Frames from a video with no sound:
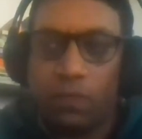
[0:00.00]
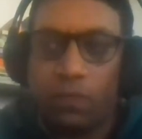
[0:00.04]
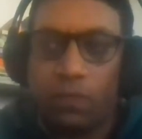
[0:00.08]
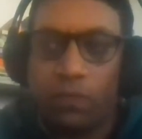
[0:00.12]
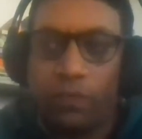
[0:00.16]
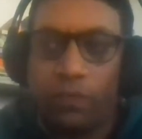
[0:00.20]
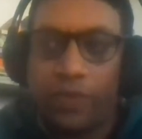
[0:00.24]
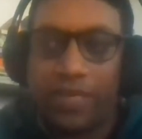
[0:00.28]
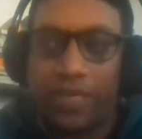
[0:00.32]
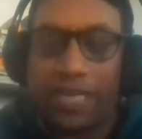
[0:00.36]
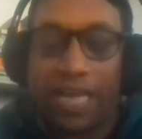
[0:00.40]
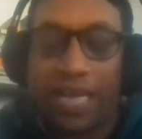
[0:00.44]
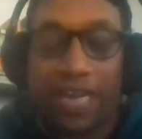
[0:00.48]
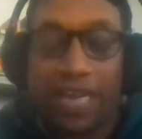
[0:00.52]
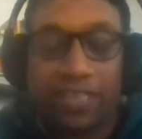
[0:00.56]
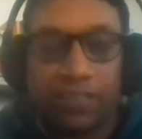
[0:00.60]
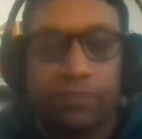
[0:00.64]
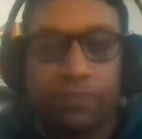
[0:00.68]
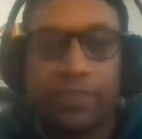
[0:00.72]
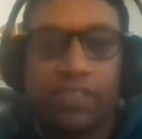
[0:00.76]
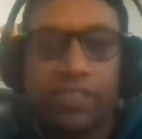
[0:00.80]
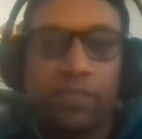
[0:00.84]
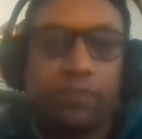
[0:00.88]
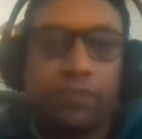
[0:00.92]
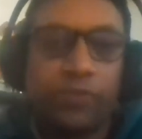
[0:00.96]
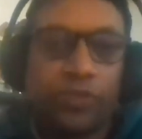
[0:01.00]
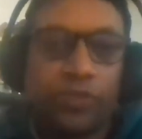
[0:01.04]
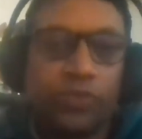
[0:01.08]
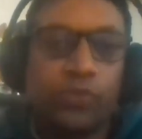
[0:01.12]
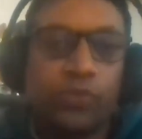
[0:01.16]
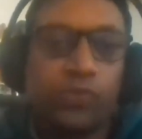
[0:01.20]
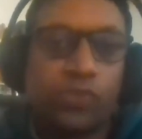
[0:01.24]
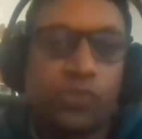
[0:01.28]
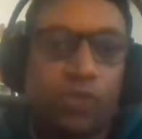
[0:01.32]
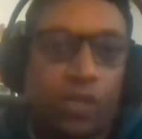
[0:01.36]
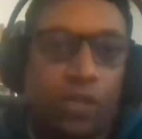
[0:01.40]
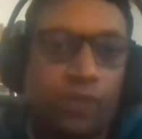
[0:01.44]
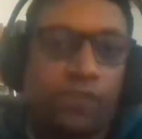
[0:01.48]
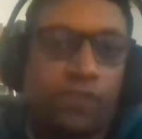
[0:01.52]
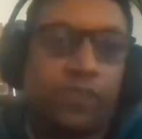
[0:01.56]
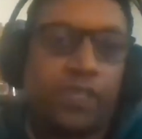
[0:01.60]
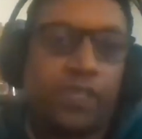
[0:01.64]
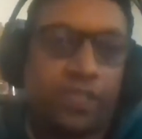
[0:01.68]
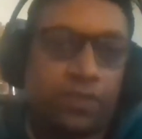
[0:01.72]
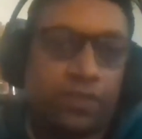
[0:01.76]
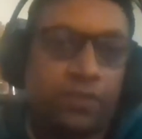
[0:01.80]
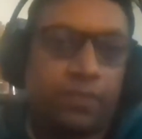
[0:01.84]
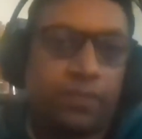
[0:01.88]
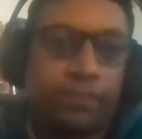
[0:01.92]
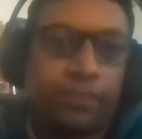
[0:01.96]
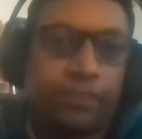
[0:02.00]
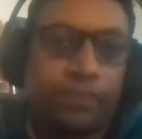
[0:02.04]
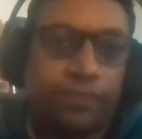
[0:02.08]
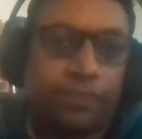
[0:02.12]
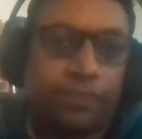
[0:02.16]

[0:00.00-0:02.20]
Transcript: will ultimately produce conflict.